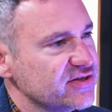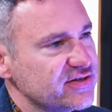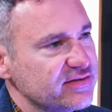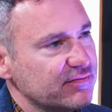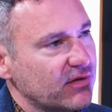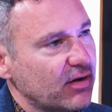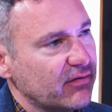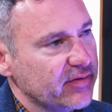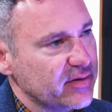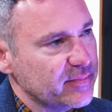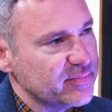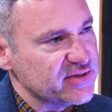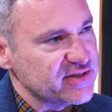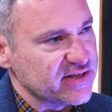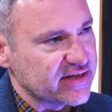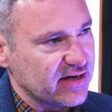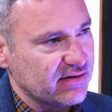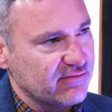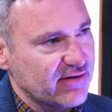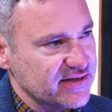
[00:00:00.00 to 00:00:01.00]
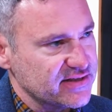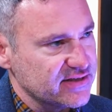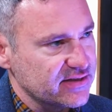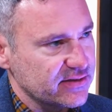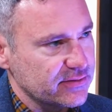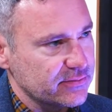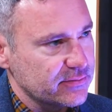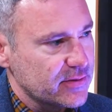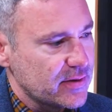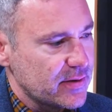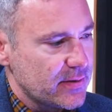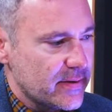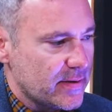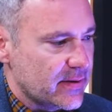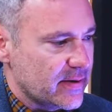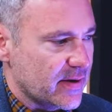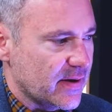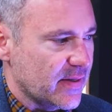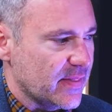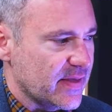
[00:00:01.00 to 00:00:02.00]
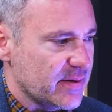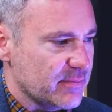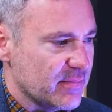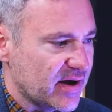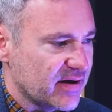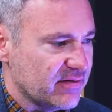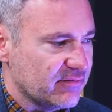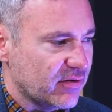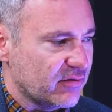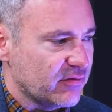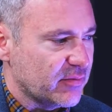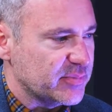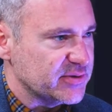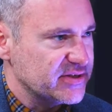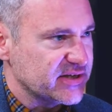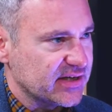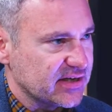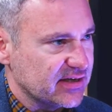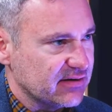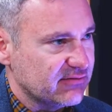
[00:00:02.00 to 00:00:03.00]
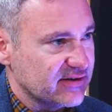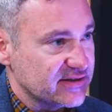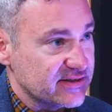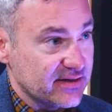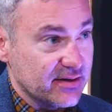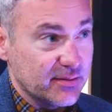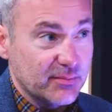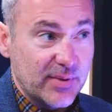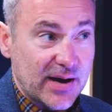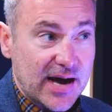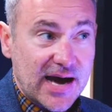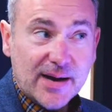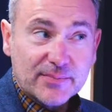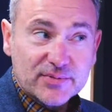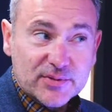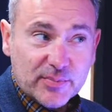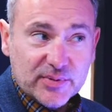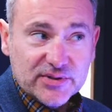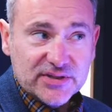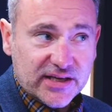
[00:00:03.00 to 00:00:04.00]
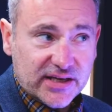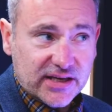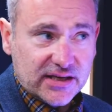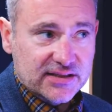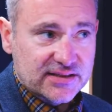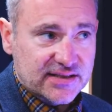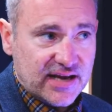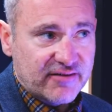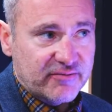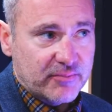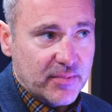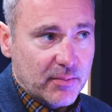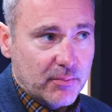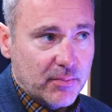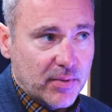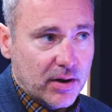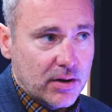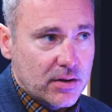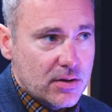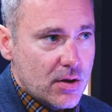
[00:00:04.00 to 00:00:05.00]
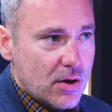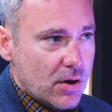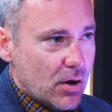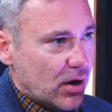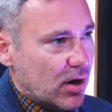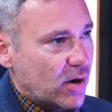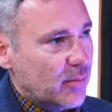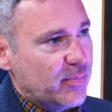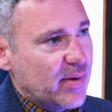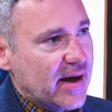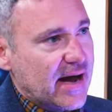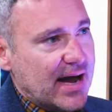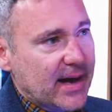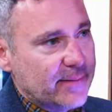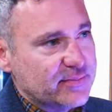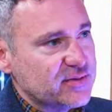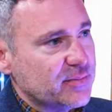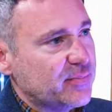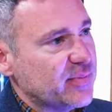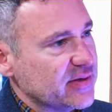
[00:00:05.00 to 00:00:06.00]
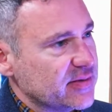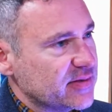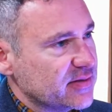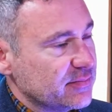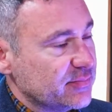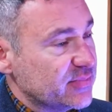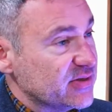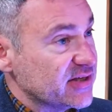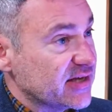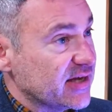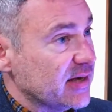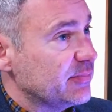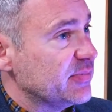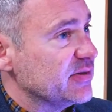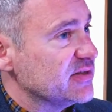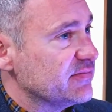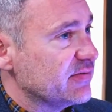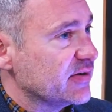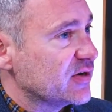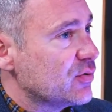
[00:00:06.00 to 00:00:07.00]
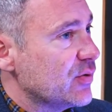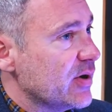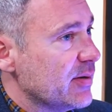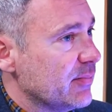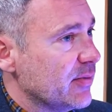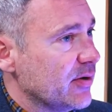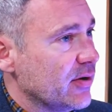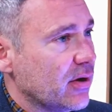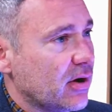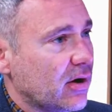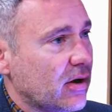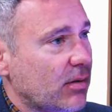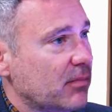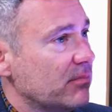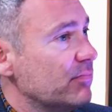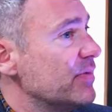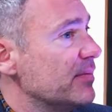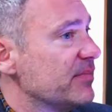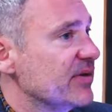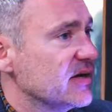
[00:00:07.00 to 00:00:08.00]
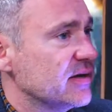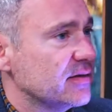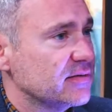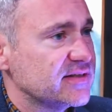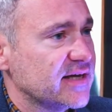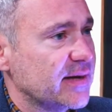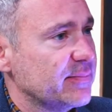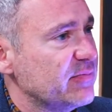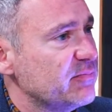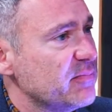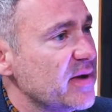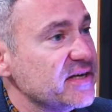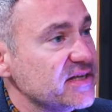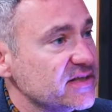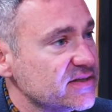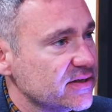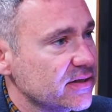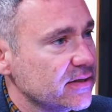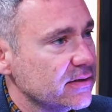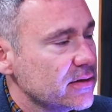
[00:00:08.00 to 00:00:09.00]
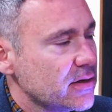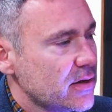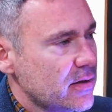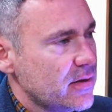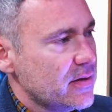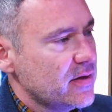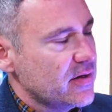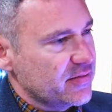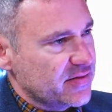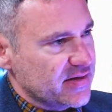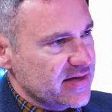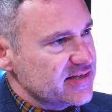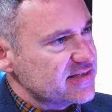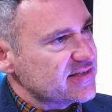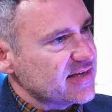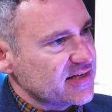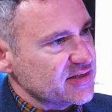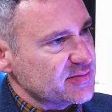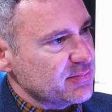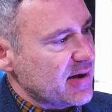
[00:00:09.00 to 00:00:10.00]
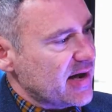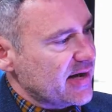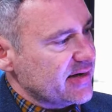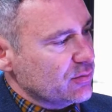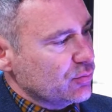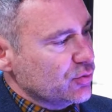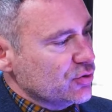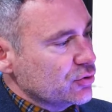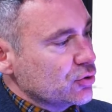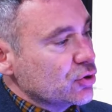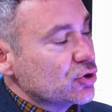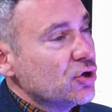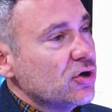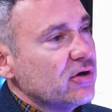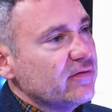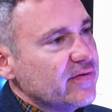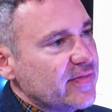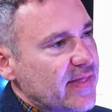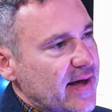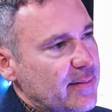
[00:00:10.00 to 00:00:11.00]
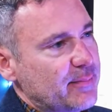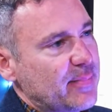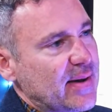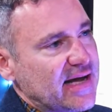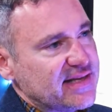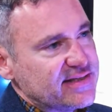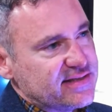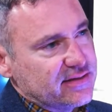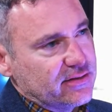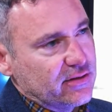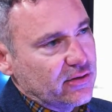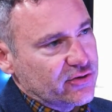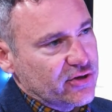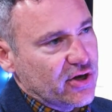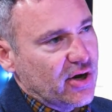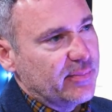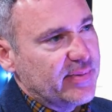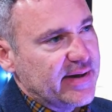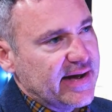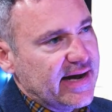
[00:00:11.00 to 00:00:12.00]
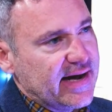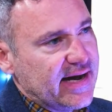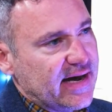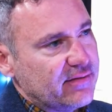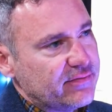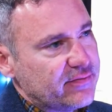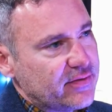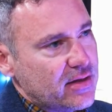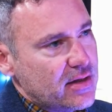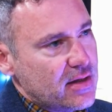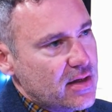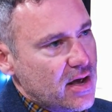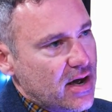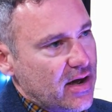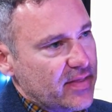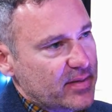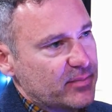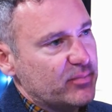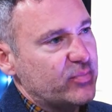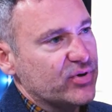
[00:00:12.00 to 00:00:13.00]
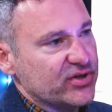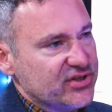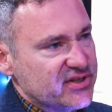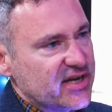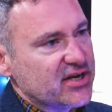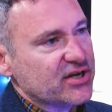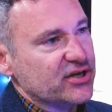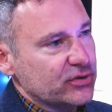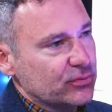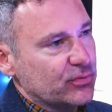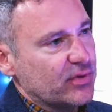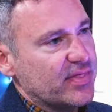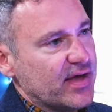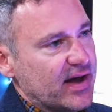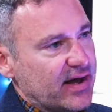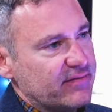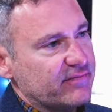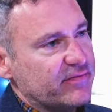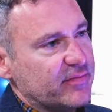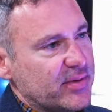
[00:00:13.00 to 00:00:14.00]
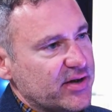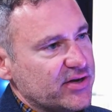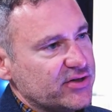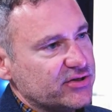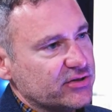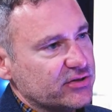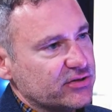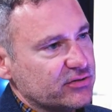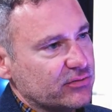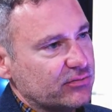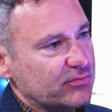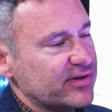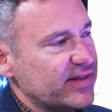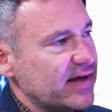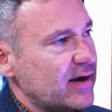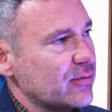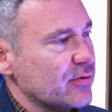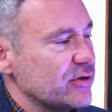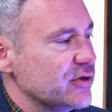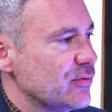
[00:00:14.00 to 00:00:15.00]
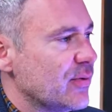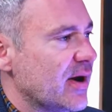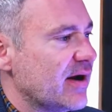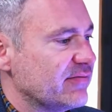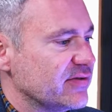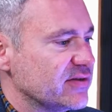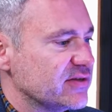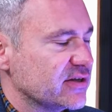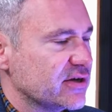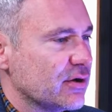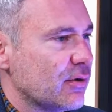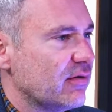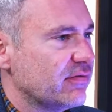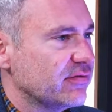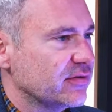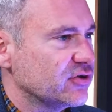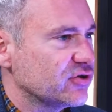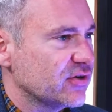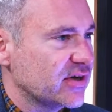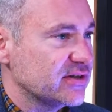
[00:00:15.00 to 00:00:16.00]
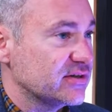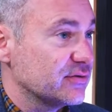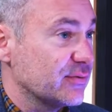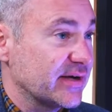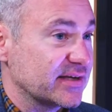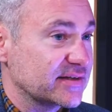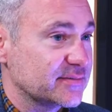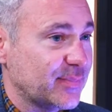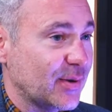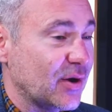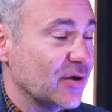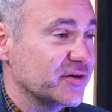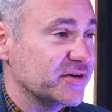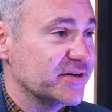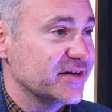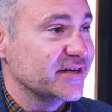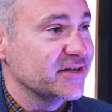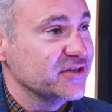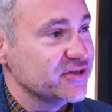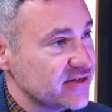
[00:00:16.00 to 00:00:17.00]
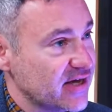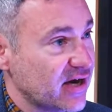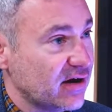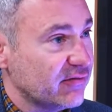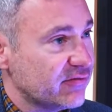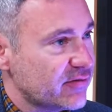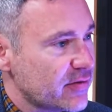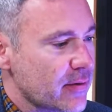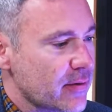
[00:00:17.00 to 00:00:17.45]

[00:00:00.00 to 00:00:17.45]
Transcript: involving a particular resident. and it might involve a particular resident and perhaps a particular staff member, or perhaps a particular piece of equipment, or maybe a type of medicine, the insights miner would uncover that pattern on your behalf and then present you with that information. So without you having to go off and trying to explore the data yourself,